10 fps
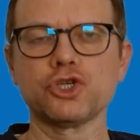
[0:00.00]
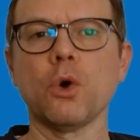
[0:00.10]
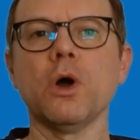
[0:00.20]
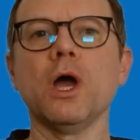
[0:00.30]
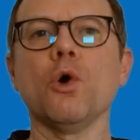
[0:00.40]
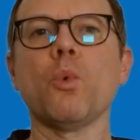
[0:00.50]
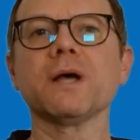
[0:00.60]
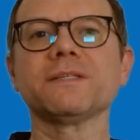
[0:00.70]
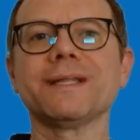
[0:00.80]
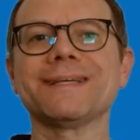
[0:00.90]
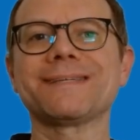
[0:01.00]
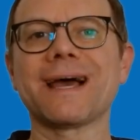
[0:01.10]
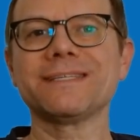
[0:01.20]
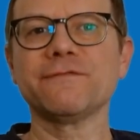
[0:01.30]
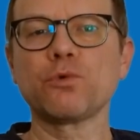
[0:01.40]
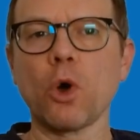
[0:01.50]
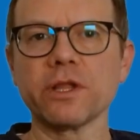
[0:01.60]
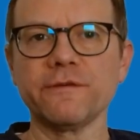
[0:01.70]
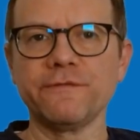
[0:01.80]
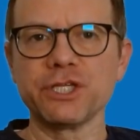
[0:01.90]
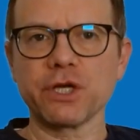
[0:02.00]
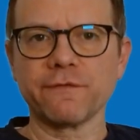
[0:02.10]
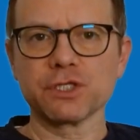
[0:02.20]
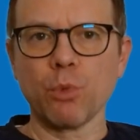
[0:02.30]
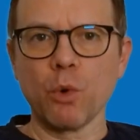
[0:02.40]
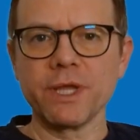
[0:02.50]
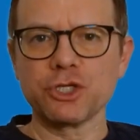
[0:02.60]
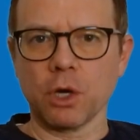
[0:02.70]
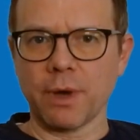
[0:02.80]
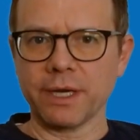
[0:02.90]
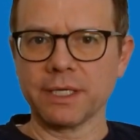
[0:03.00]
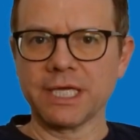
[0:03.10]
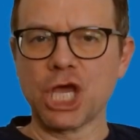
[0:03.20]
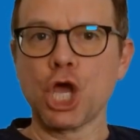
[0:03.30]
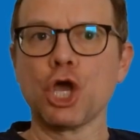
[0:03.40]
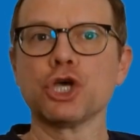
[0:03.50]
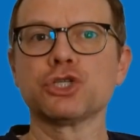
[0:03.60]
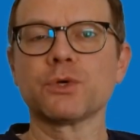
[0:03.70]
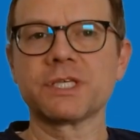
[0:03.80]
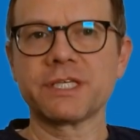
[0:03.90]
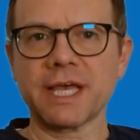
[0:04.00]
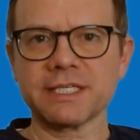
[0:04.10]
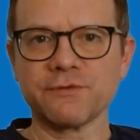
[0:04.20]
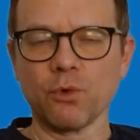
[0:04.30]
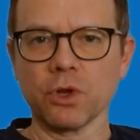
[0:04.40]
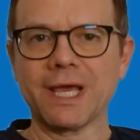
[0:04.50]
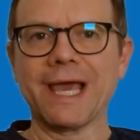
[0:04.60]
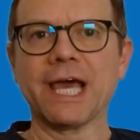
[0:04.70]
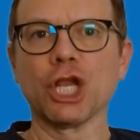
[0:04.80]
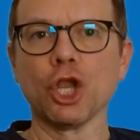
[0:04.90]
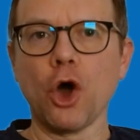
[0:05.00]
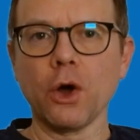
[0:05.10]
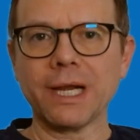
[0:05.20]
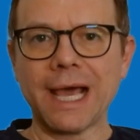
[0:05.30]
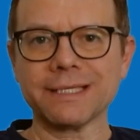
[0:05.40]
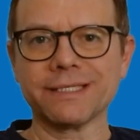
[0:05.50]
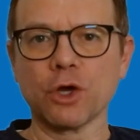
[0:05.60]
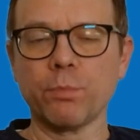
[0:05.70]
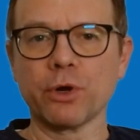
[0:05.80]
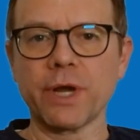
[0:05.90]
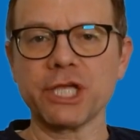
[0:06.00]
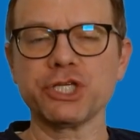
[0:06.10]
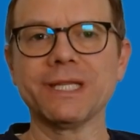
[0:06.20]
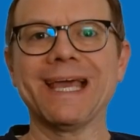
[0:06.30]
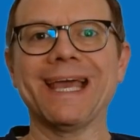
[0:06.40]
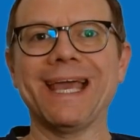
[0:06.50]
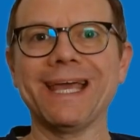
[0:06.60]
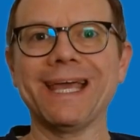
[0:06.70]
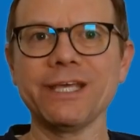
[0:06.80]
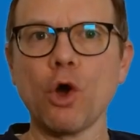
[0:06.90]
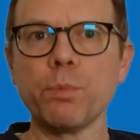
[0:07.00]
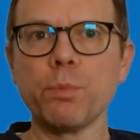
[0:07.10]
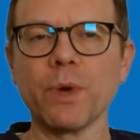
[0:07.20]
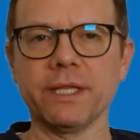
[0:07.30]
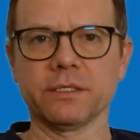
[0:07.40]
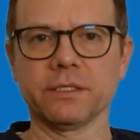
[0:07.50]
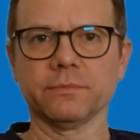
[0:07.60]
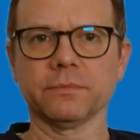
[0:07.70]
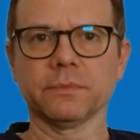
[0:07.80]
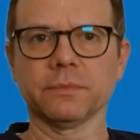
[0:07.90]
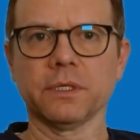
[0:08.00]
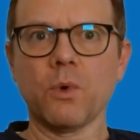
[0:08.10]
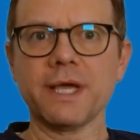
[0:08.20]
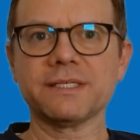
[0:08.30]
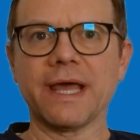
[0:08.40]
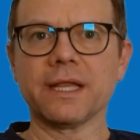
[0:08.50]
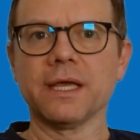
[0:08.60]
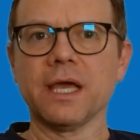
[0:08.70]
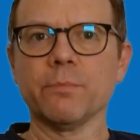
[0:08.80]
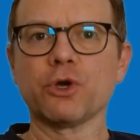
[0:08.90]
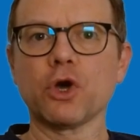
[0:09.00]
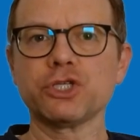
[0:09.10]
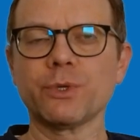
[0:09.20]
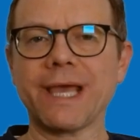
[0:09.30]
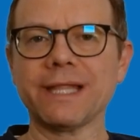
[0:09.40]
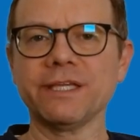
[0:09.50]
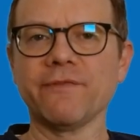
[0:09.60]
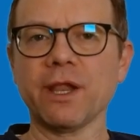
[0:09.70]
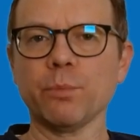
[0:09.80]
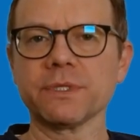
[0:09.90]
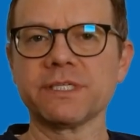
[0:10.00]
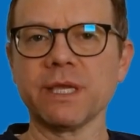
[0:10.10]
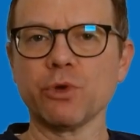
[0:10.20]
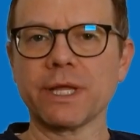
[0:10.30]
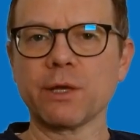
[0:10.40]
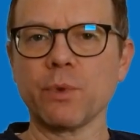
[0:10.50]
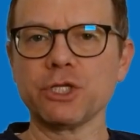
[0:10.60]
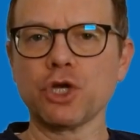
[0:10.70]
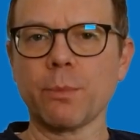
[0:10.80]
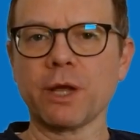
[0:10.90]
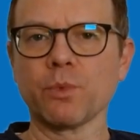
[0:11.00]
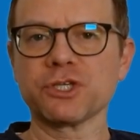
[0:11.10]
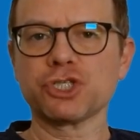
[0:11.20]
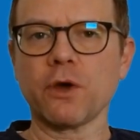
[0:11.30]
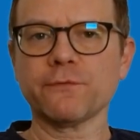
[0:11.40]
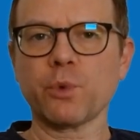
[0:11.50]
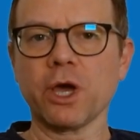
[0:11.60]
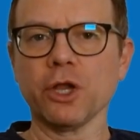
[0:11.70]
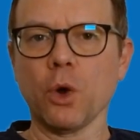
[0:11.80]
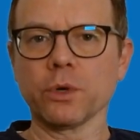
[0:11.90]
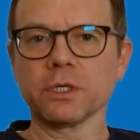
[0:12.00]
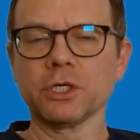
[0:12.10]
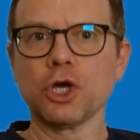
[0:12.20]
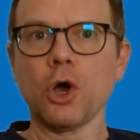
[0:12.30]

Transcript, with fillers: So, what's the decisive quality feature of a small wind turbine? Successful and long-lasting operation in the open wind. Why is that? Because you can't develop and simulate a wind turbine with software alone.